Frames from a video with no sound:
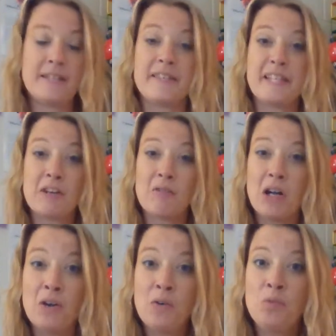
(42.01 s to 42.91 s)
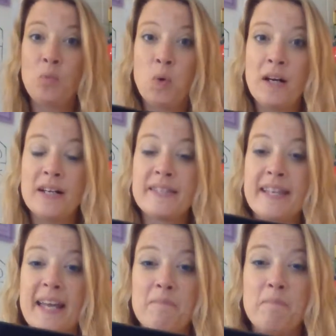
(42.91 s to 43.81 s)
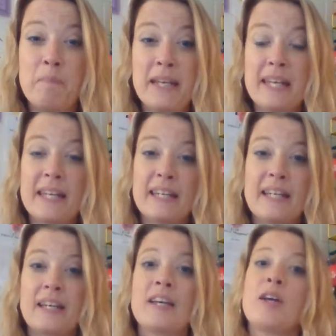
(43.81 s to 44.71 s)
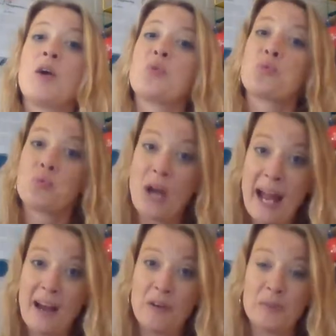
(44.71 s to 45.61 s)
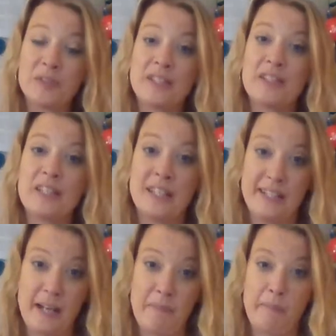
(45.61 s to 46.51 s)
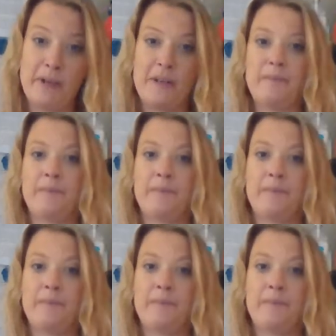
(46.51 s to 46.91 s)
Zero was a big, round number.